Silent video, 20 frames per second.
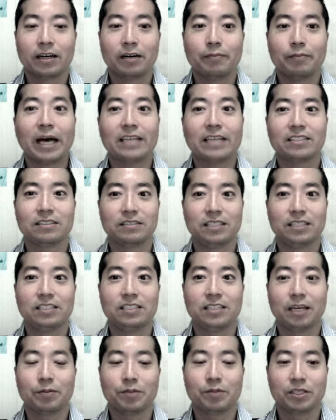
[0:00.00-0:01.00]
massive
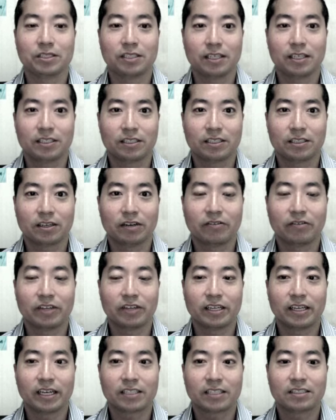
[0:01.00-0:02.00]
destabilization over
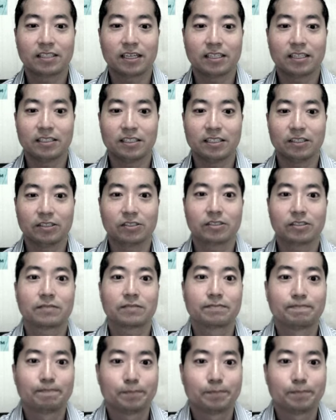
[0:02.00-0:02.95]
the next 10 years.